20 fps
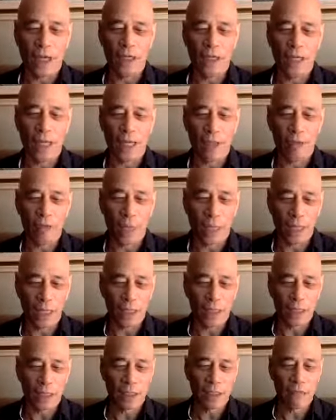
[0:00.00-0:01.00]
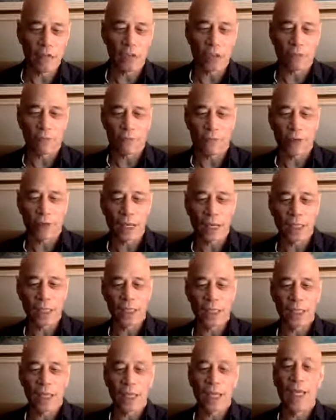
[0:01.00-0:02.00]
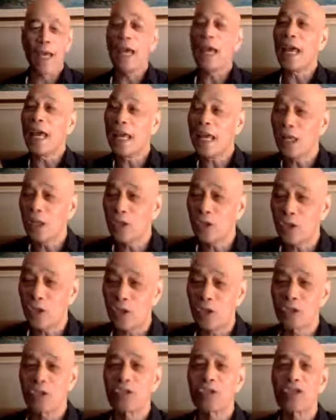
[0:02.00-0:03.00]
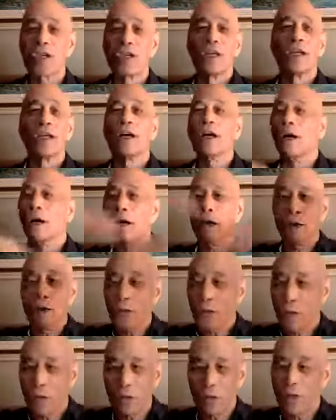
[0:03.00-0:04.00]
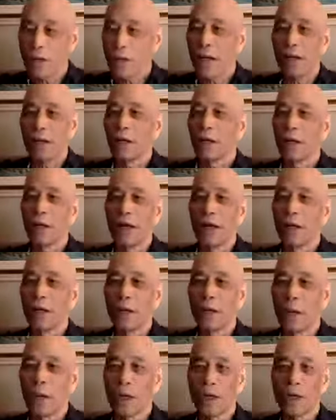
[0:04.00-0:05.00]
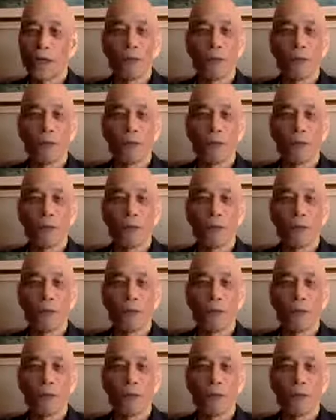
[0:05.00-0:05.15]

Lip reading: Our dead relatives, our friends, angels, others. I don't know how you want to